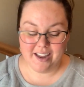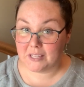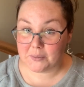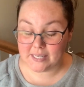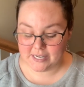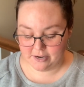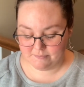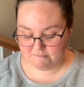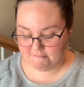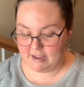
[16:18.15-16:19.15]
Goes in here.
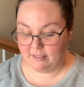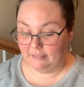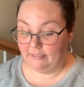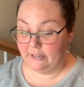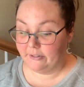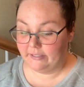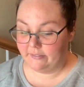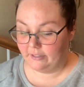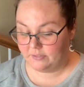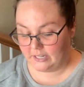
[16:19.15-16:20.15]
It literally
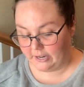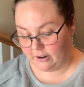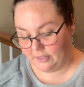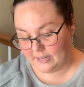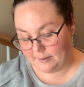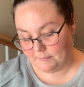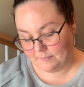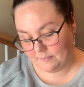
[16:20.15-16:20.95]
lives in here all the time.